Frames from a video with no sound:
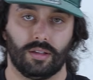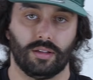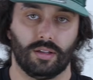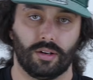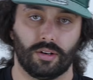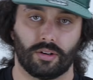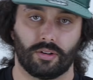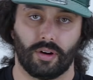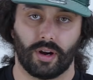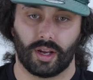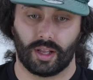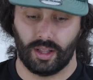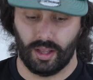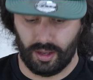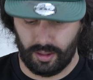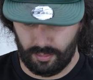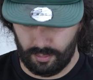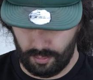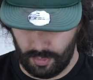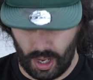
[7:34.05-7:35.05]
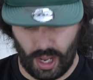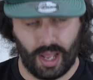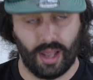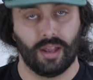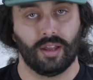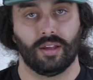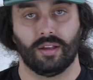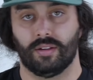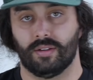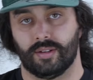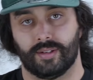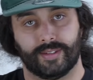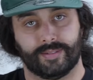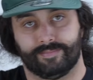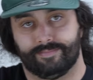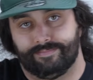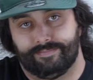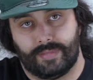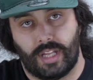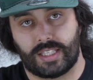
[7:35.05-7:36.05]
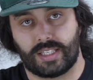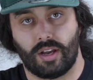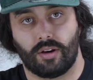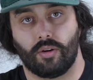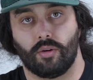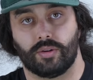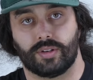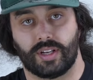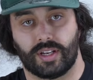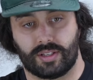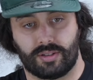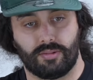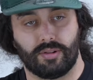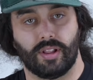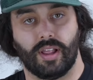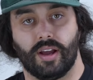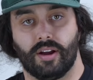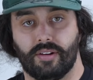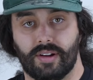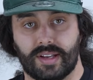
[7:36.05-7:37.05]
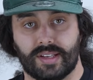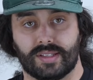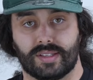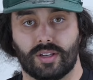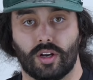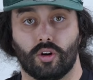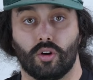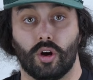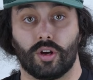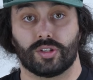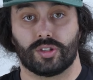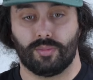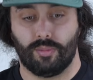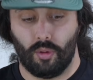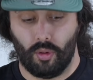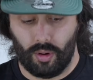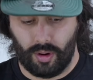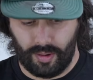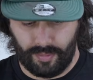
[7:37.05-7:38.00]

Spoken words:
a little crinkly, but that's how Gore-Tex 3-layer is across the board.